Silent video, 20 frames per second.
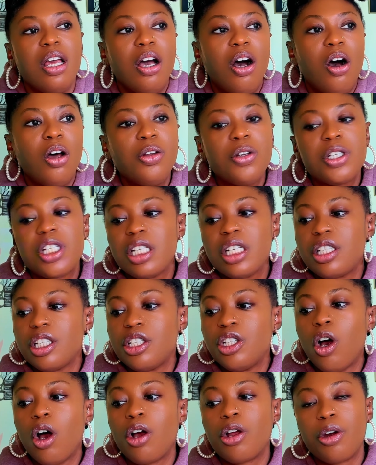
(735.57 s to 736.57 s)
Oluchi did
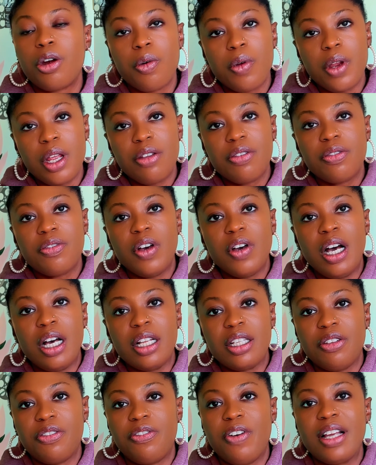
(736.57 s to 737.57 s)
not grieve uh,
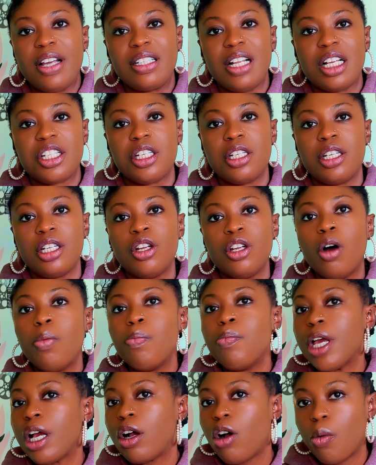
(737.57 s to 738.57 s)
the fact that she did not
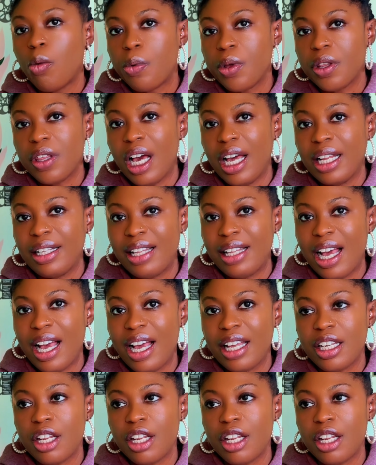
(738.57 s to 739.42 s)
make up with her dad.